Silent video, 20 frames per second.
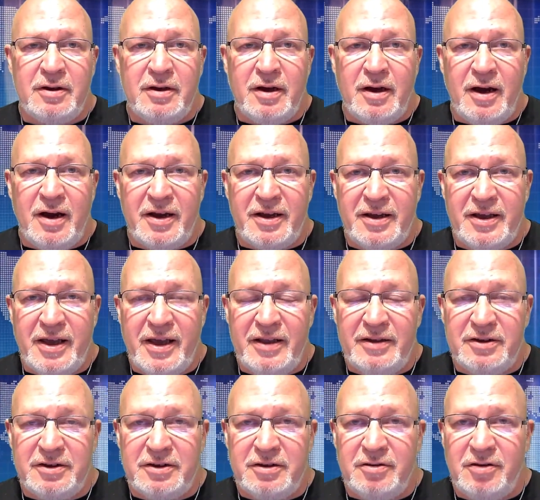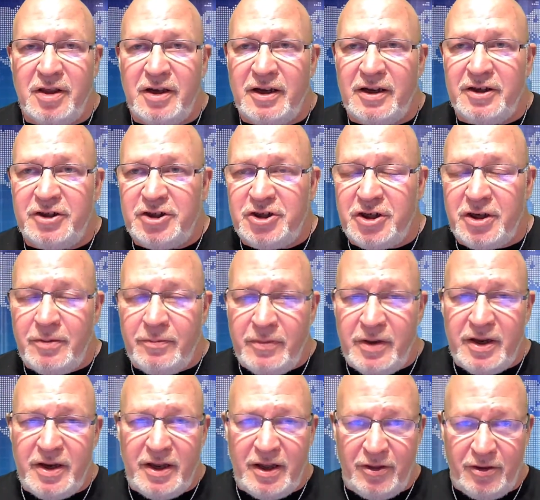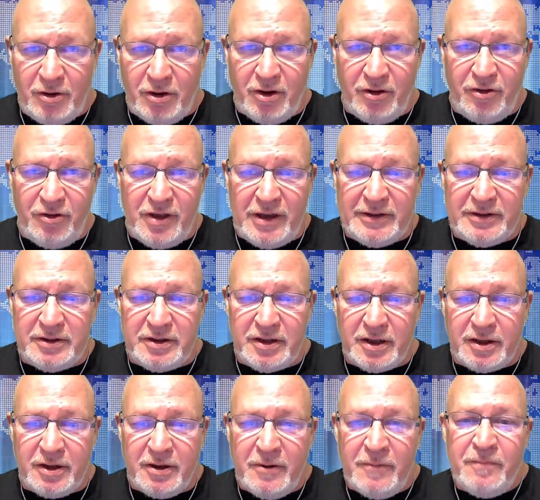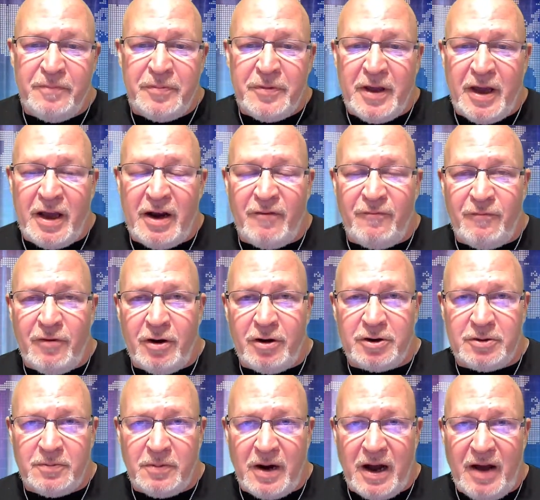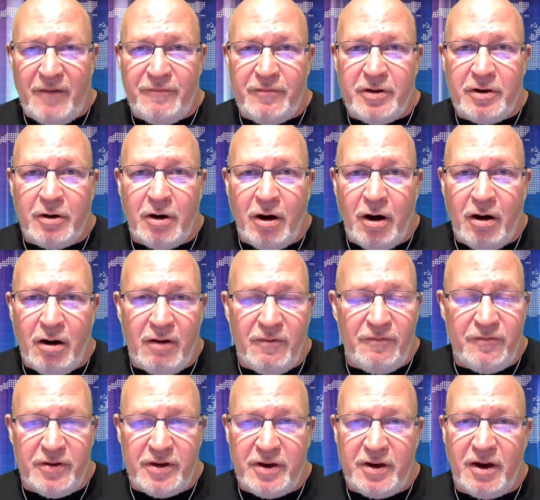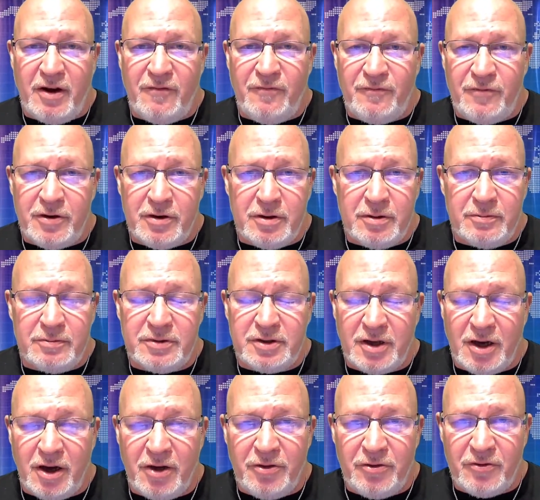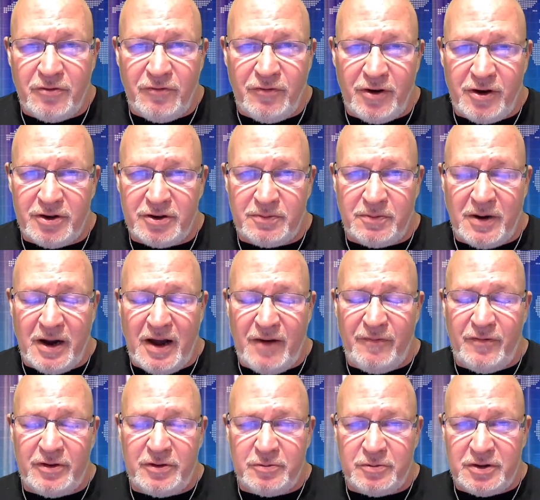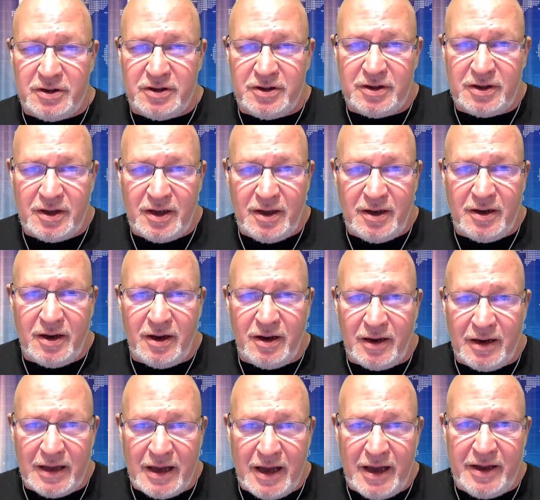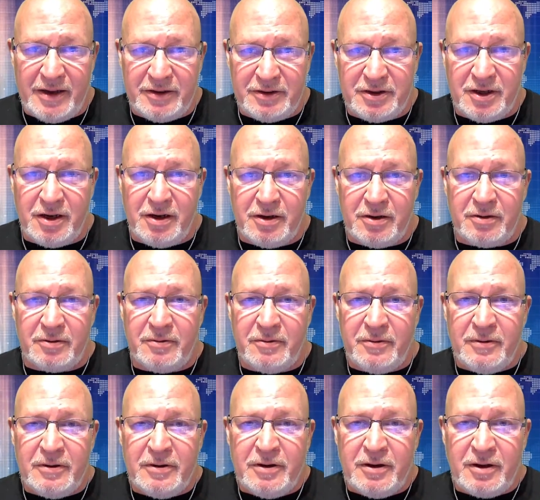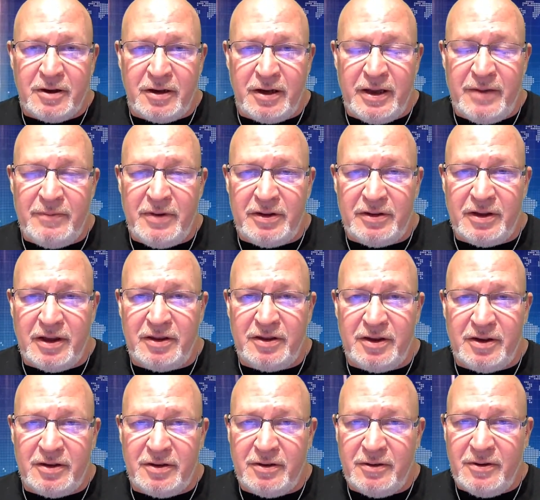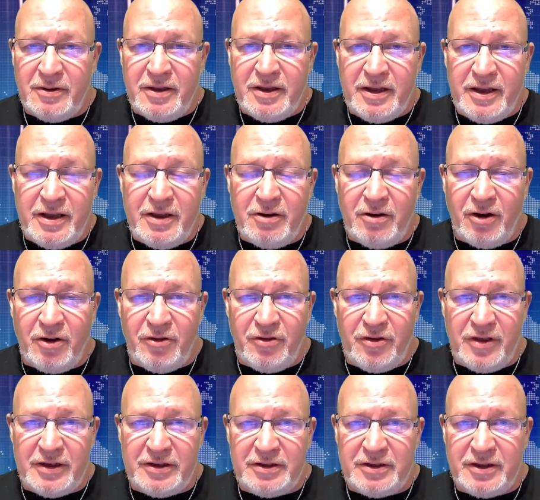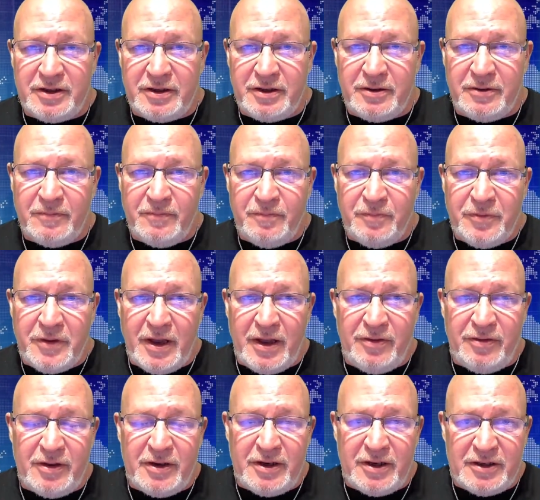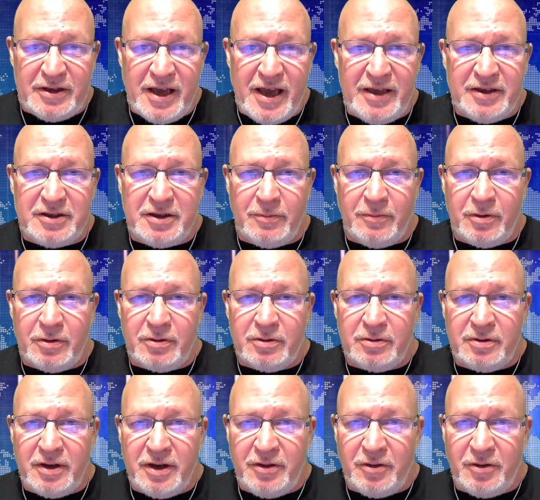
against the legitimate and the authentic, and a false prophet often affirms other false prophets, which is again a lying tongue, claiming that the inauthentic and the detestable and the